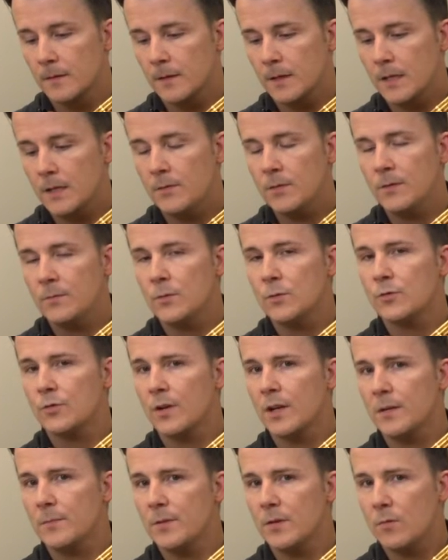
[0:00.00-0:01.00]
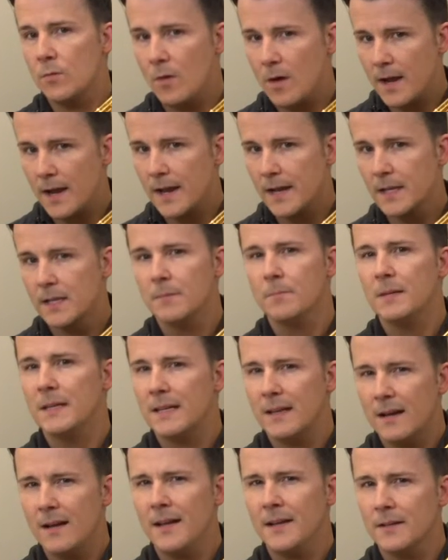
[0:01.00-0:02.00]
even if you try to be quiet, can be
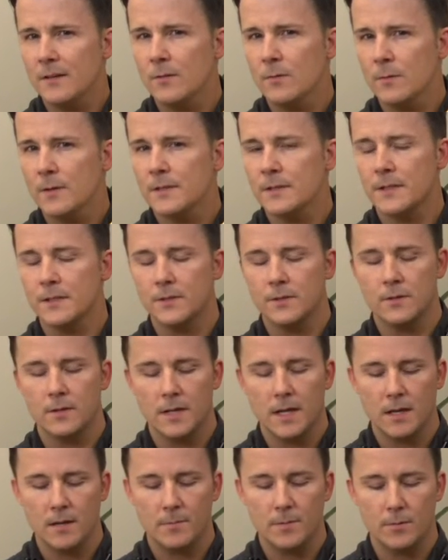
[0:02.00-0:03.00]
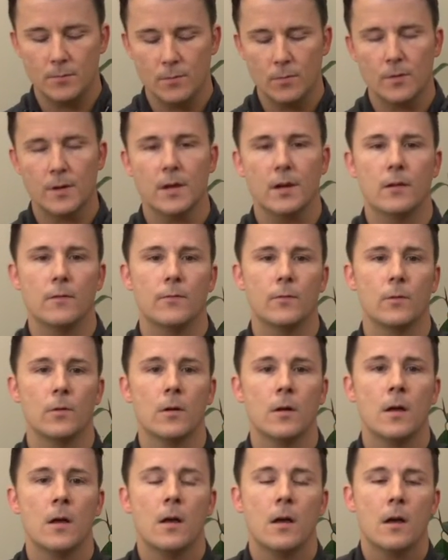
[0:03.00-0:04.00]
kind of noisy. So you got to be real
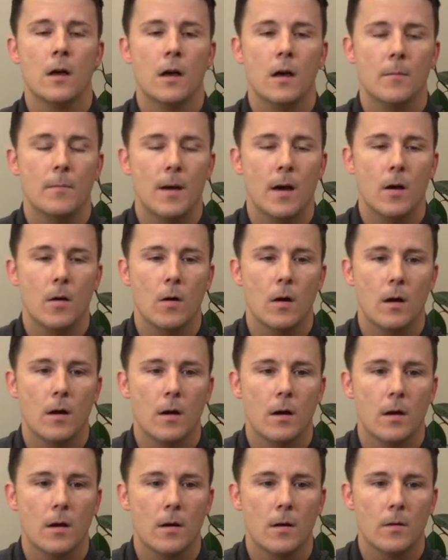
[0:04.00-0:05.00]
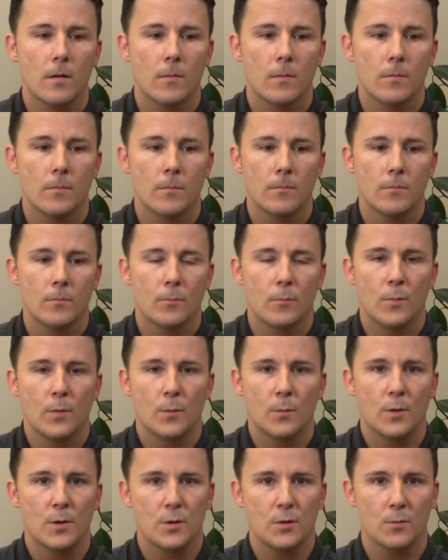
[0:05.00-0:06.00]
careful about
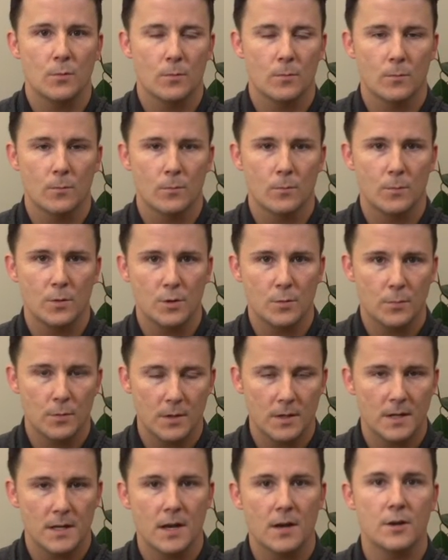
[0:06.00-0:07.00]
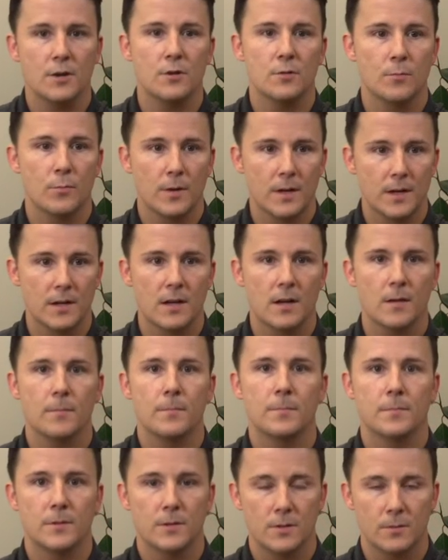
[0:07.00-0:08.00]
when you put it down and you bring it
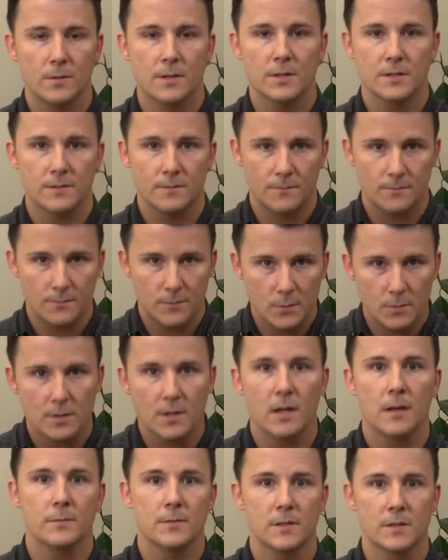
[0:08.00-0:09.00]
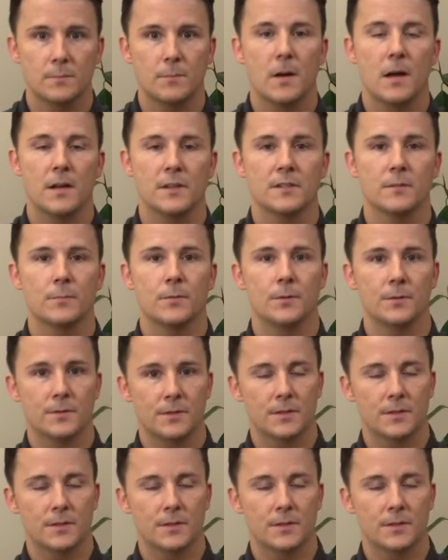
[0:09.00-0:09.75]
up to do it as few times as possible,